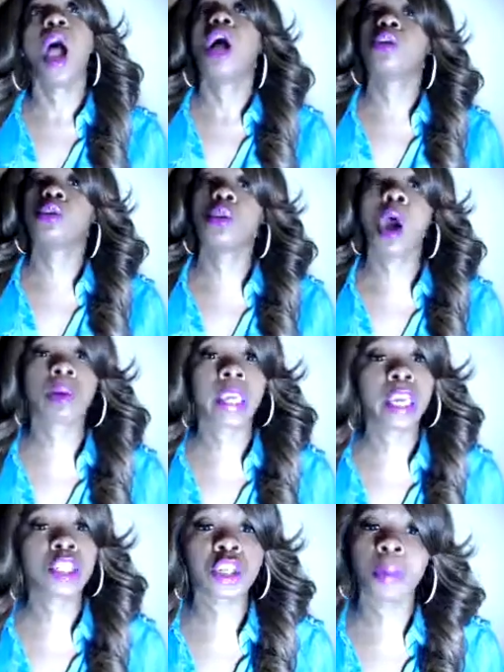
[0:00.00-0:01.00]
you know,
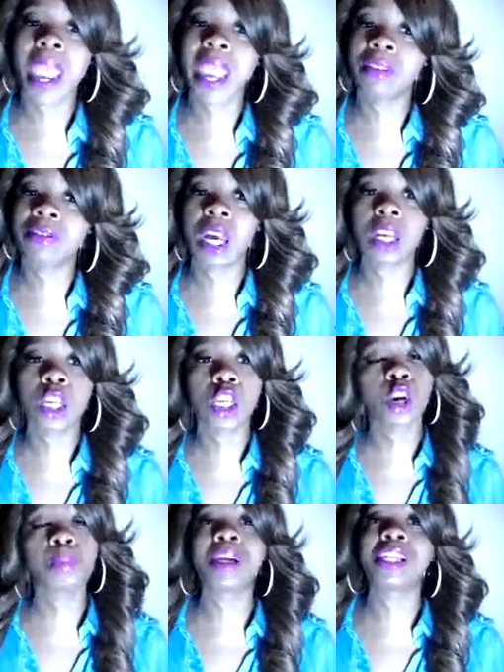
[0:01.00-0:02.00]
Keisha may have done a little
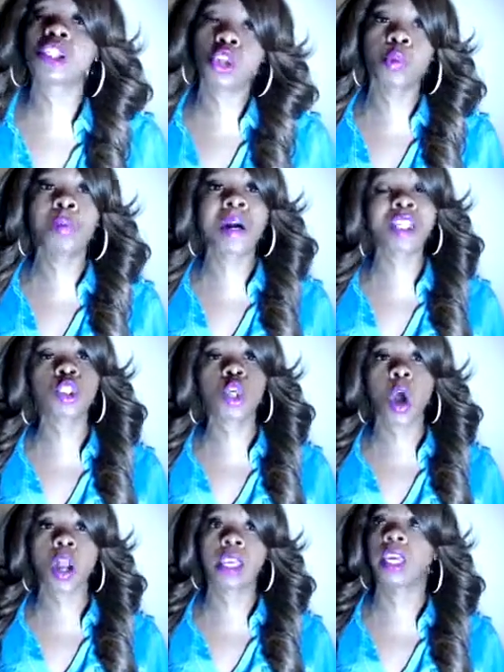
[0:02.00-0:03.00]
bit too much
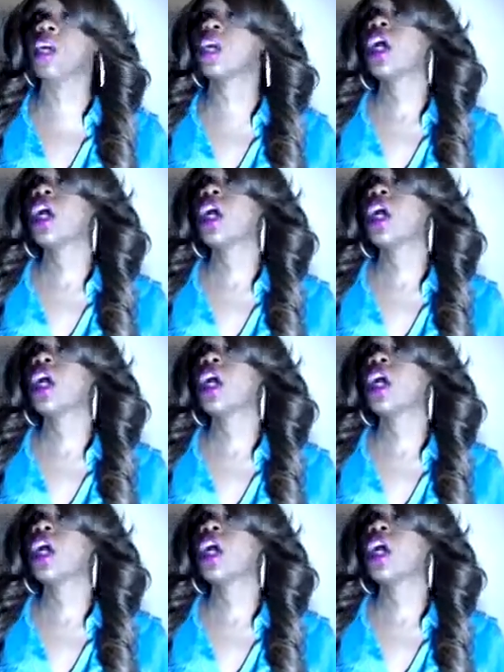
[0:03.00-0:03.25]
talking,